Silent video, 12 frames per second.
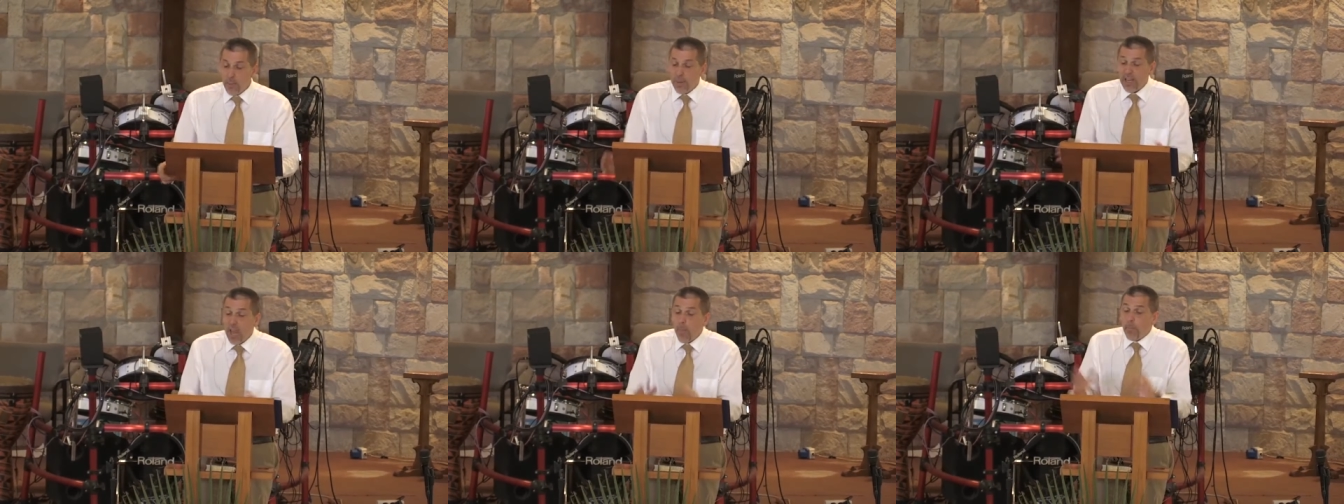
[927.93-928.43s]

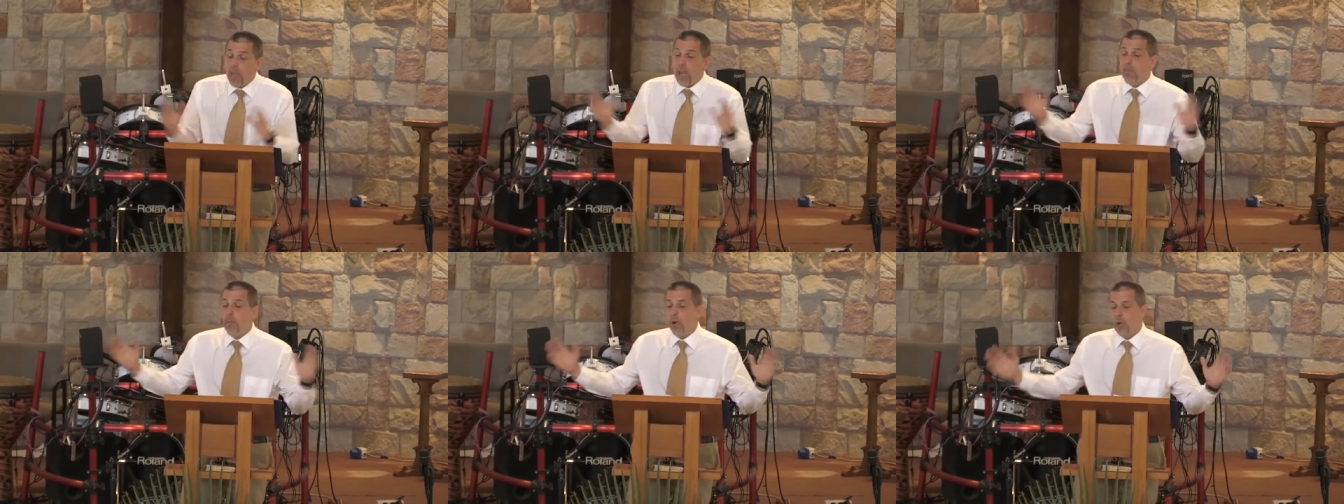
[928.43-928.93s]
But let
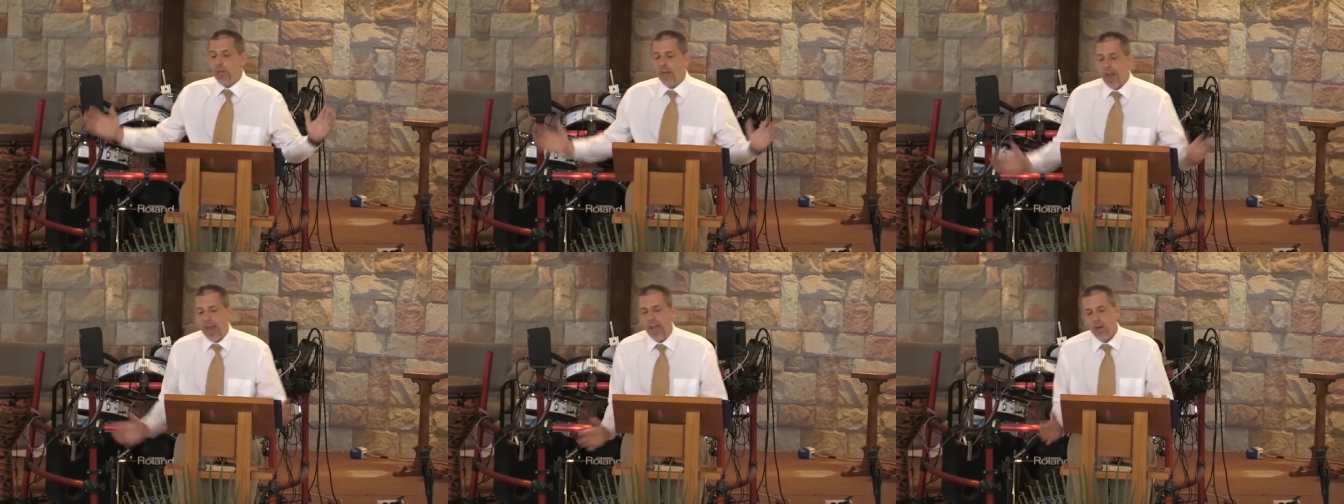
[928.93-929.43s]
people
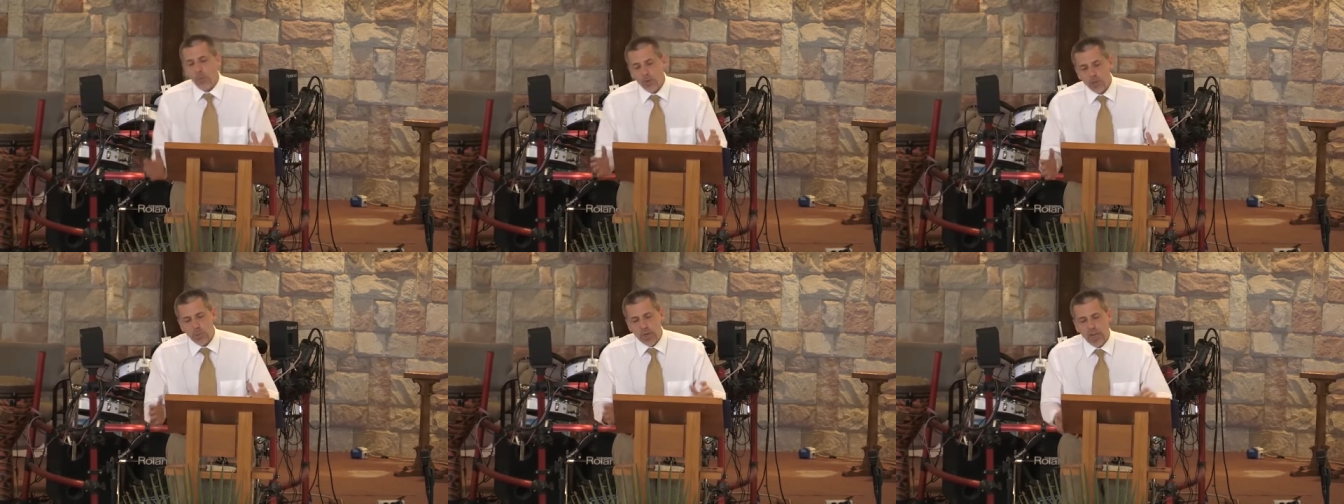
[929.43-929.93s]
and
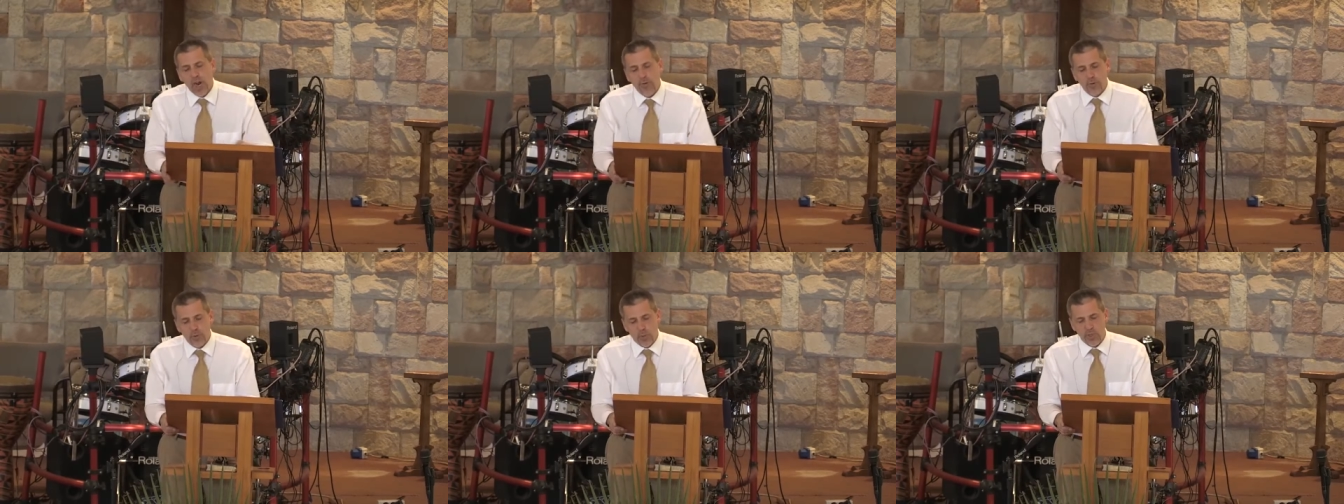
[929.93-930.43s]
animals be
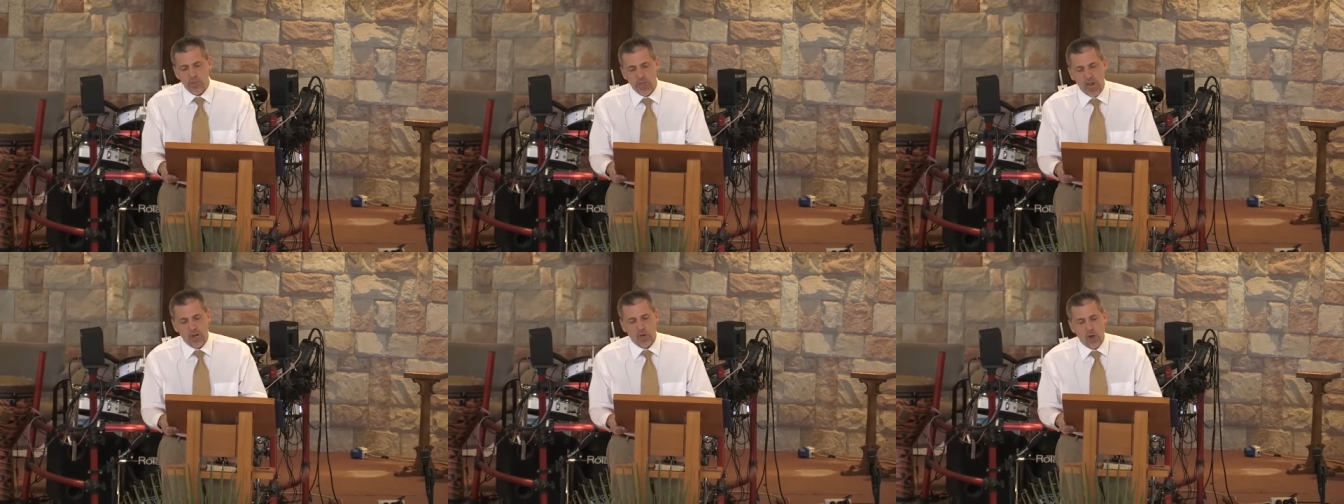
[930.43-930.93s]
covered with
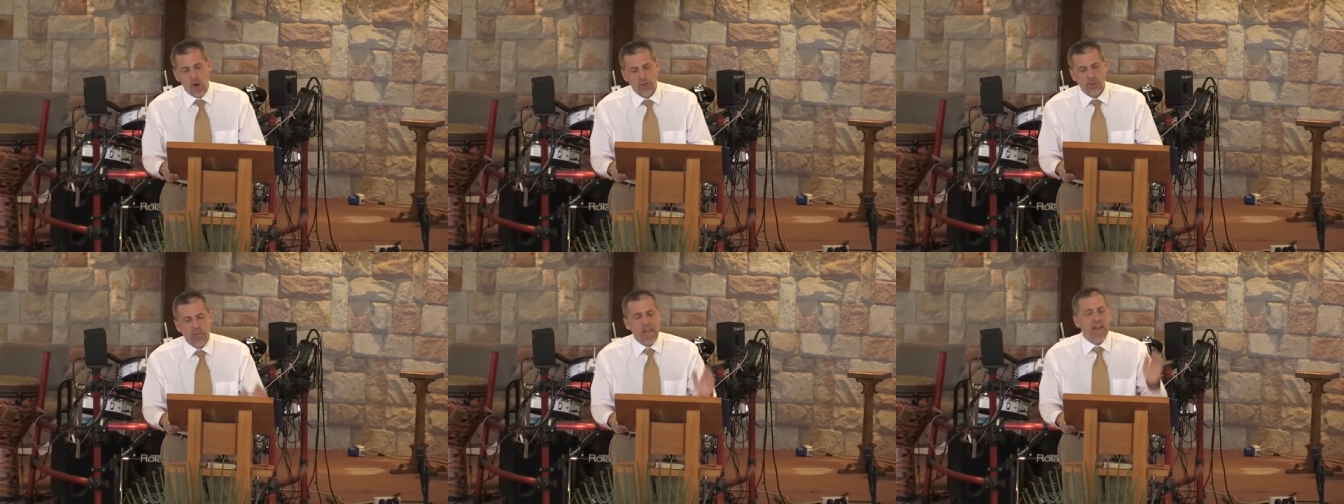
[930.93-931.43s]

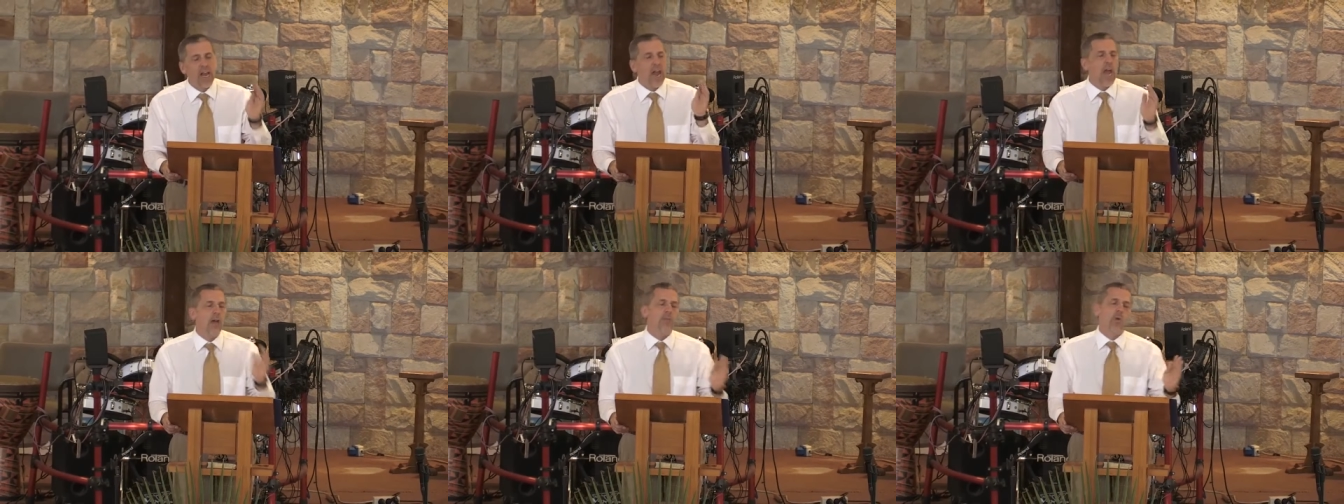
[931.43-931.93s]
sackcloth. Let
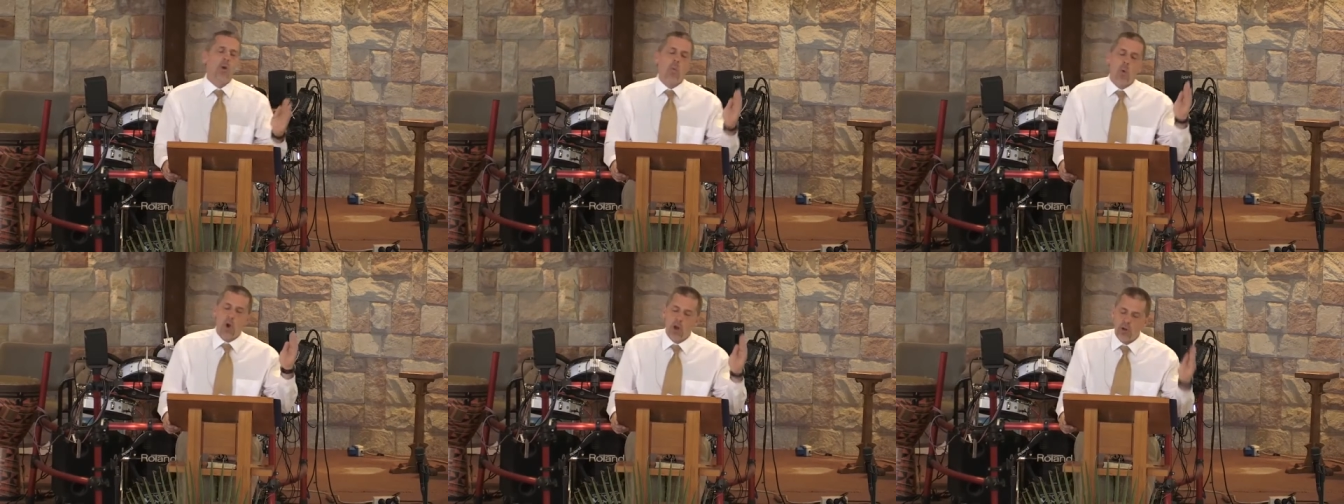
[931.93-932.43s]

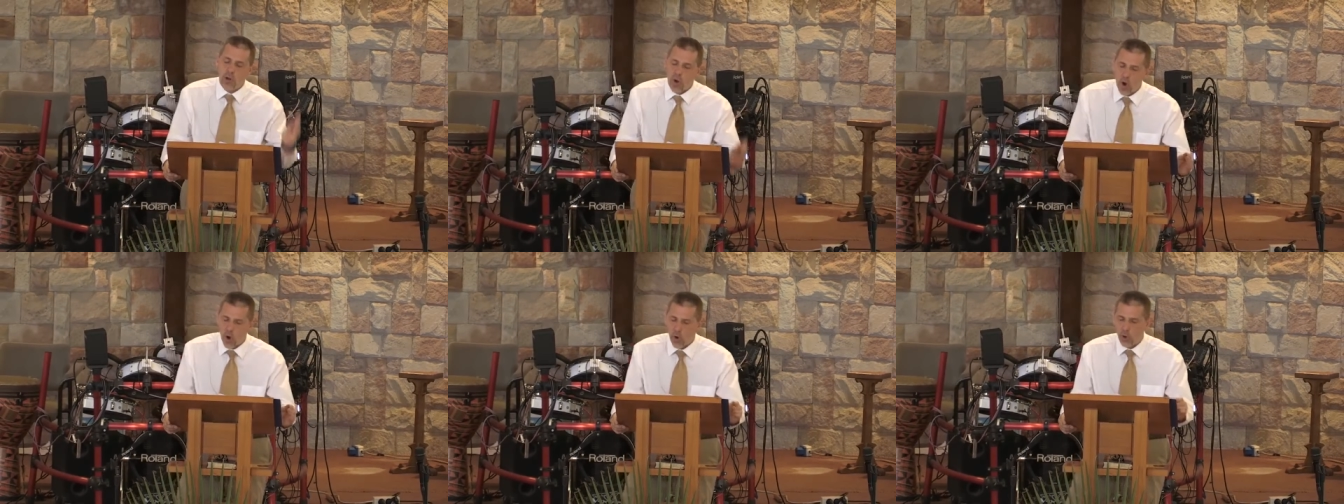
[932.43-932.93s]
everyone
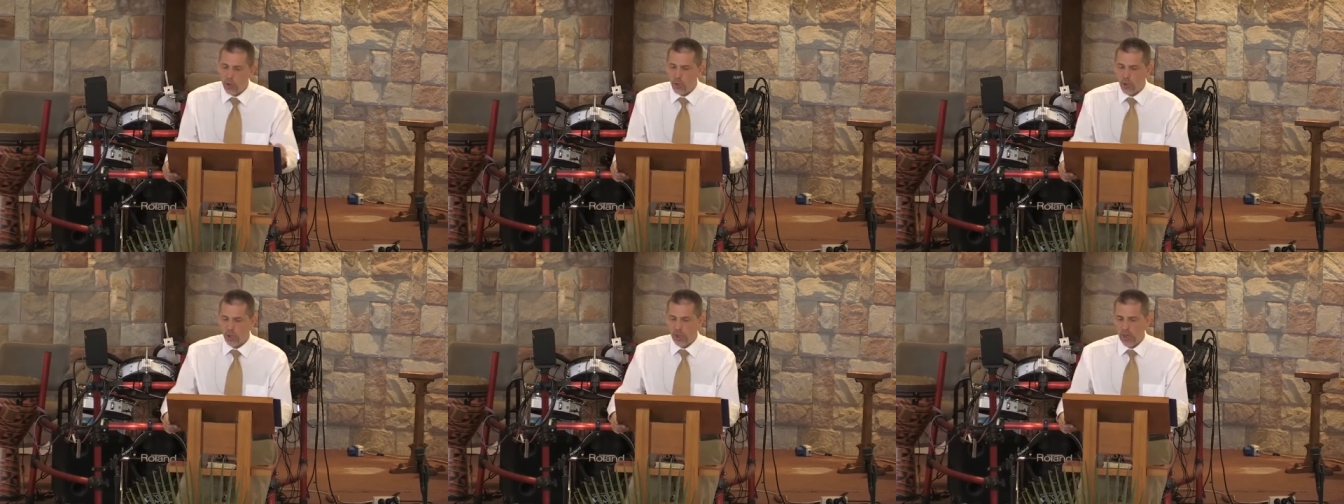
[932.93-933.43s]
call
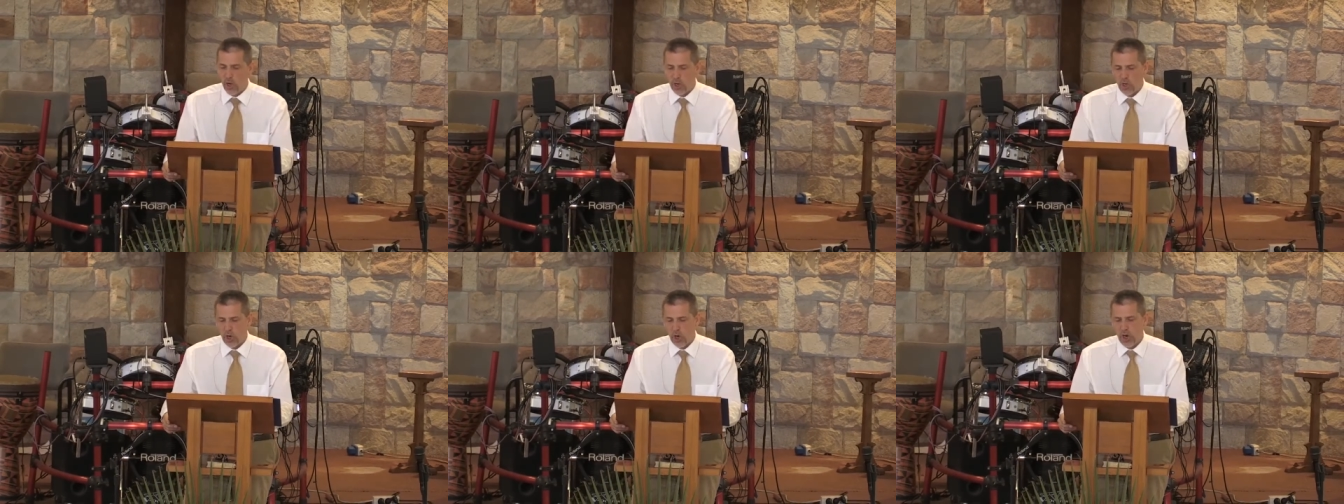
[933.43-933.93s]
urgently
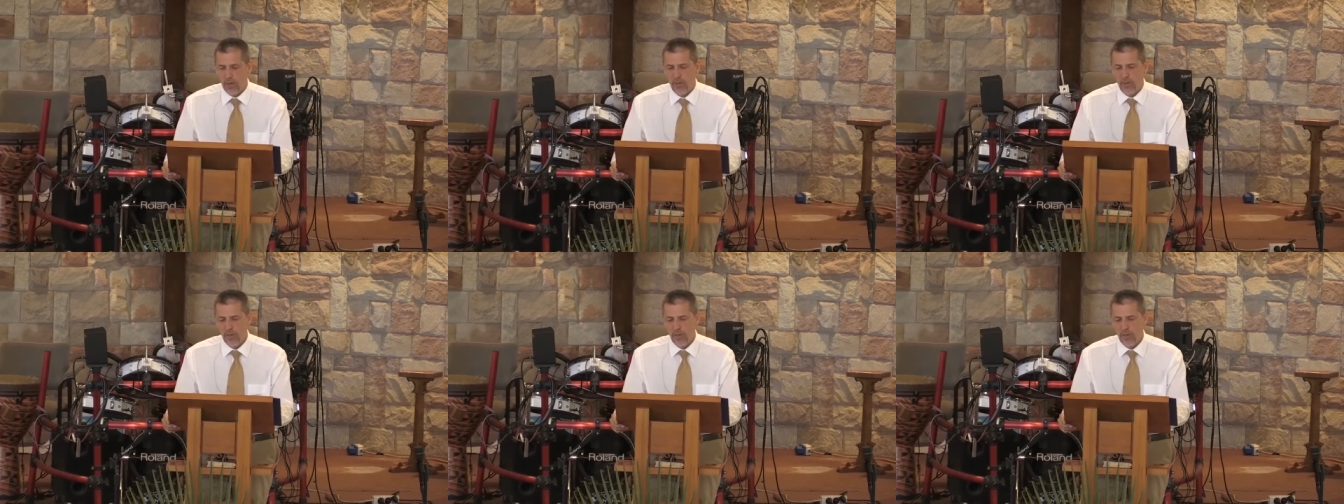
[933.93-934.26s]
on God.